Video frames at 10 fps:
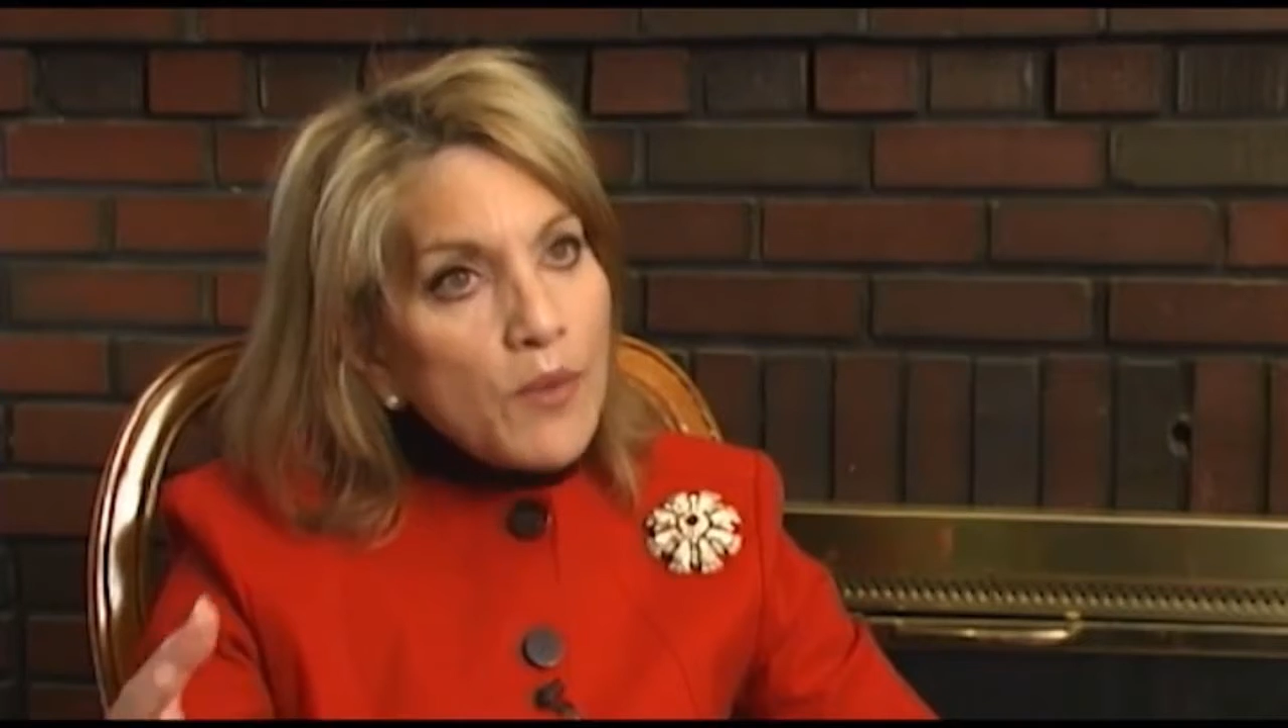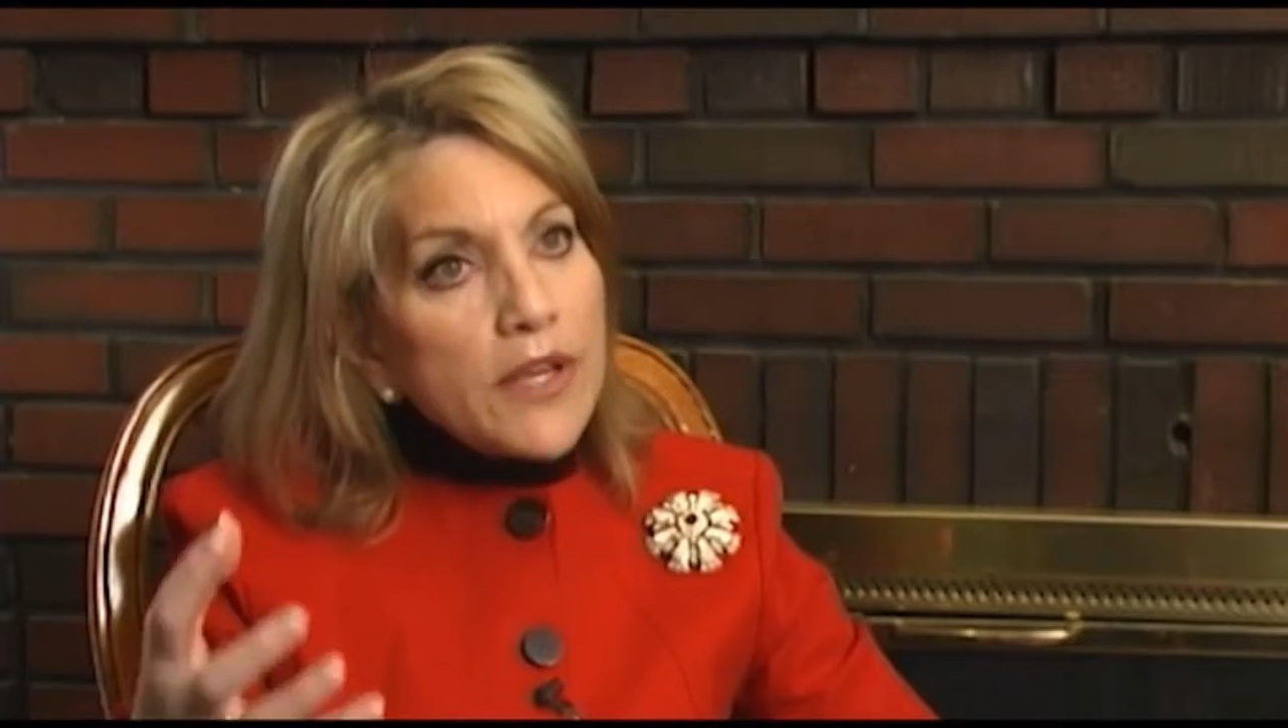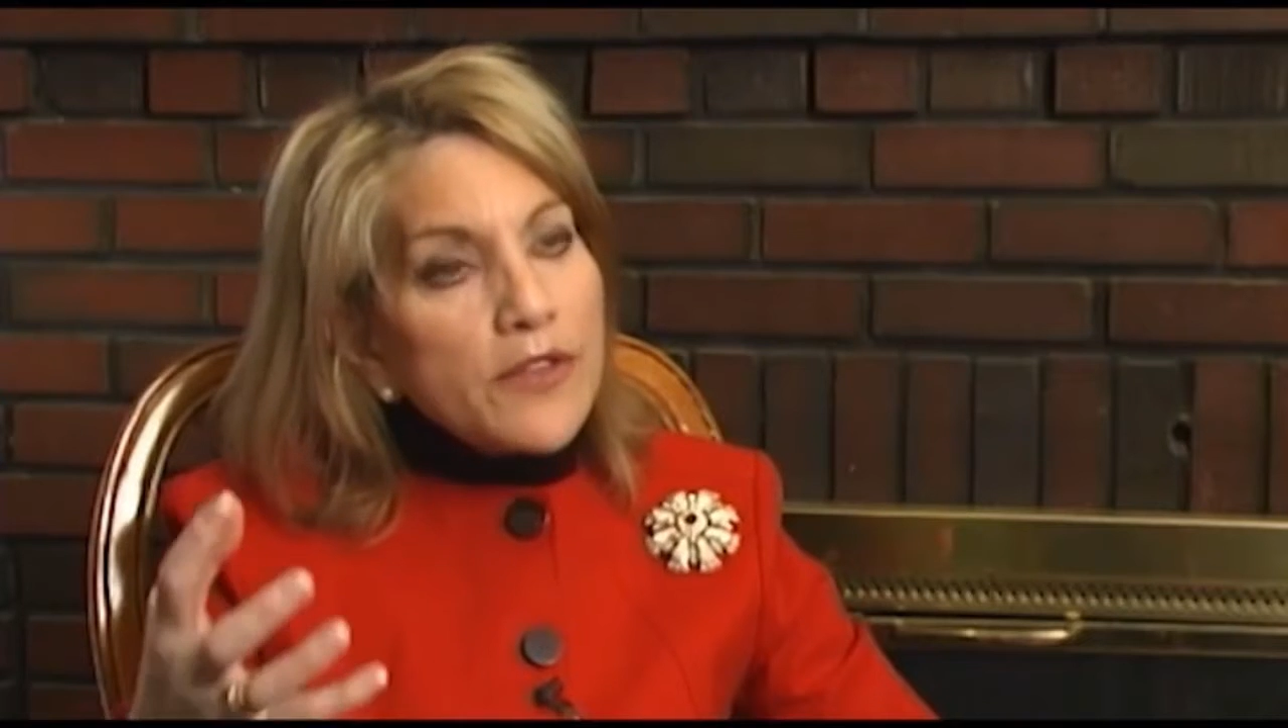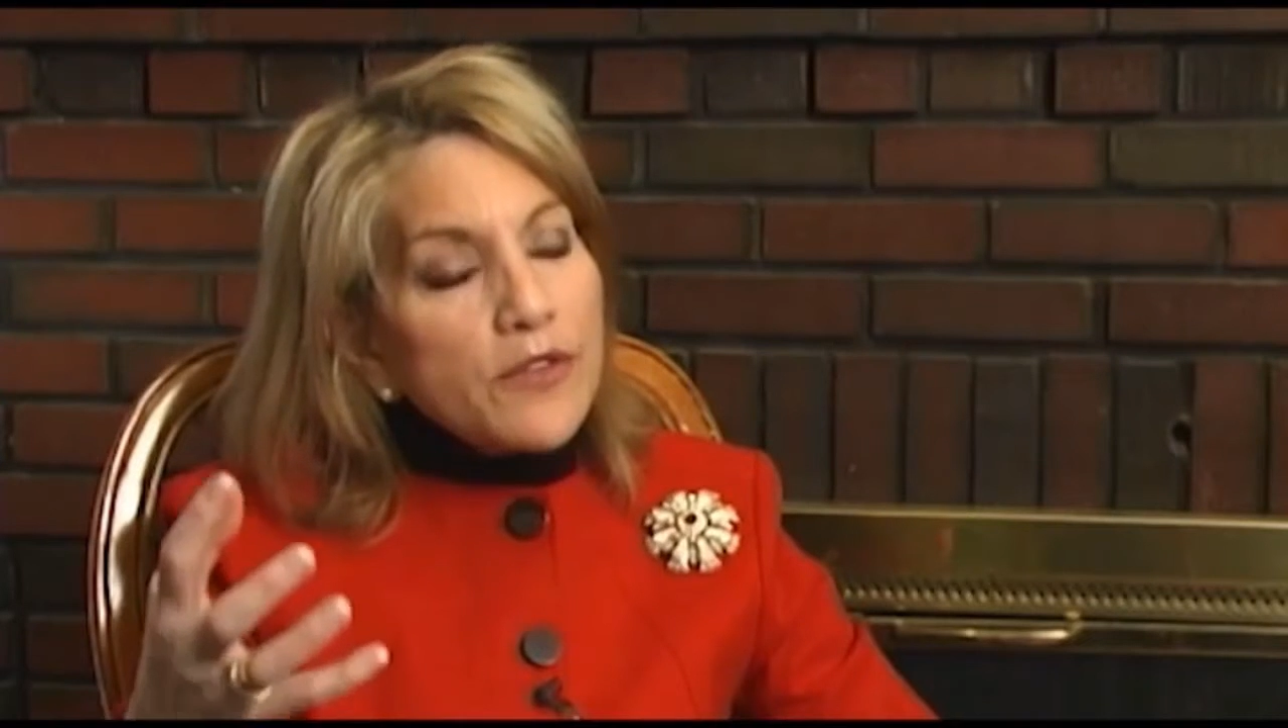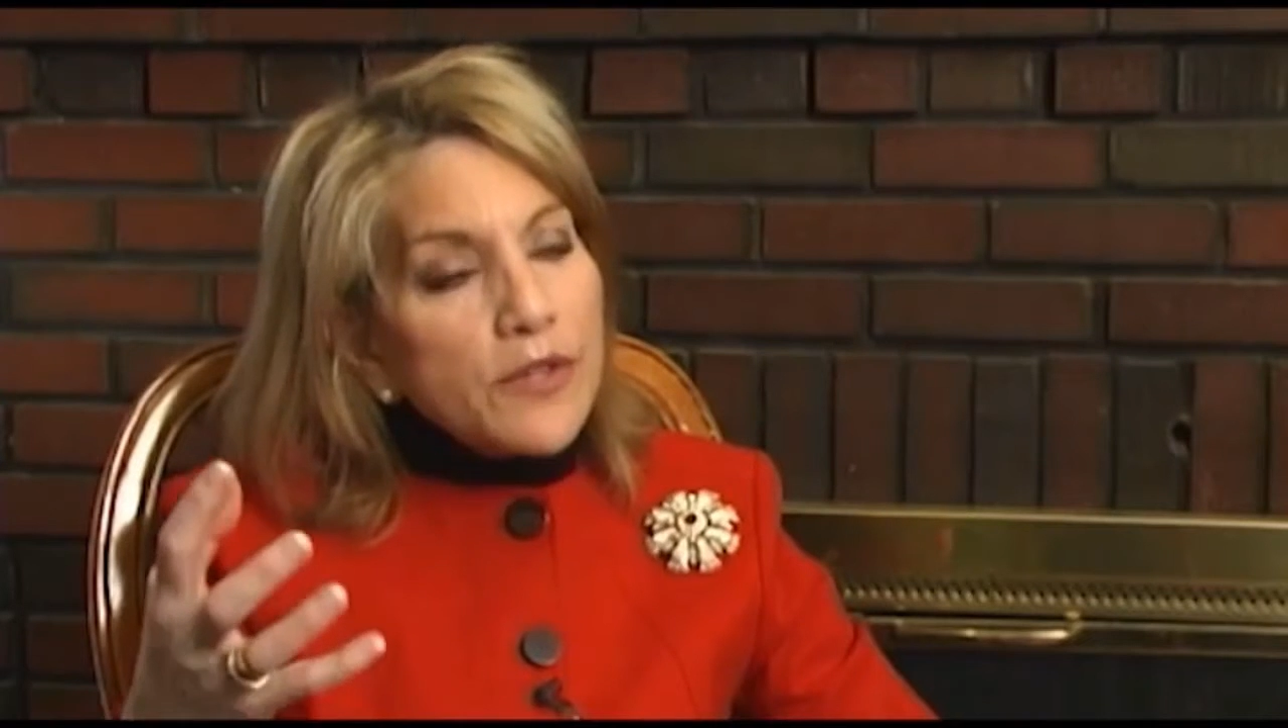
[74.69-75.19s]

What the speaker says: we either